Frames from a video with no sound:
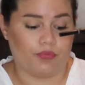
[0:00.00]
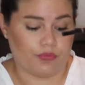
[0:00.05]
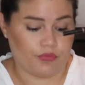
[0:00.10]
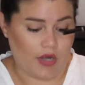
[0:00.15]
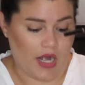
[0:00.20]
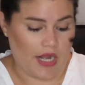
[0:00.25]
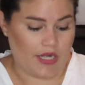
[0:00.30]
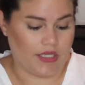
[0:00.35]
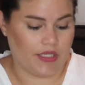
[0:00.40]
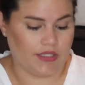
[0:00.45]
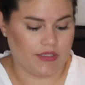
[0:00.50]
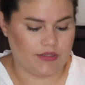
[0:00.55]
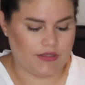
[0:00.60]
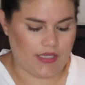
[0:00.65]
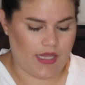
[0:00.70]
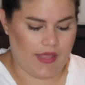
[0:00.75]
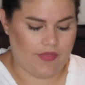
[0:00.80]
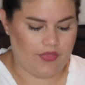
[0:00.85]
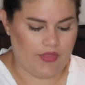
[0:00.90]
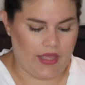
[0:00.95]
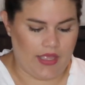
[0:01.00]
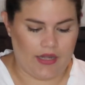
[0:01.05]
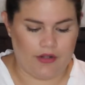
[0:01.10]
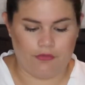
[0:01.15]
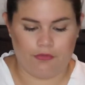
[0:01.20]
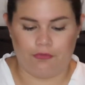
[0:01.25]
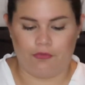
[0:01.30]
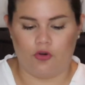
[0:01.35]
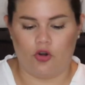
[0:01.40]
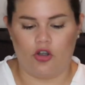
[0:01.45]
product and
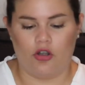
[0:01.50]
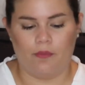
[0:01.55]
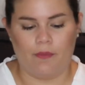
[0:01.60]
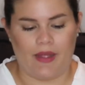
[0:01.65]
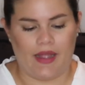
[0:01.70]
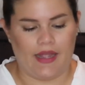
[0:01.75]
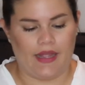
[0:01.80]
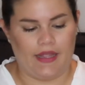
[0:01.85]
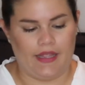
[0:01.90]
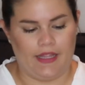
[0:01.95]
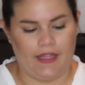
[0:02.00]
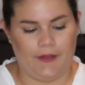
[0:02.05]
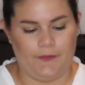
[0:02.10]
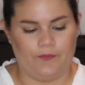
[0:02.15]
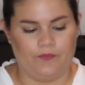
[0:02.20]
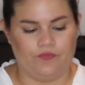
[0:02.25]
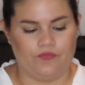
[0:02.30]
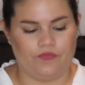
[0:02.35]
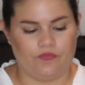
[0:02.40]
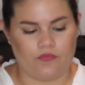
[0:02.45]
then for my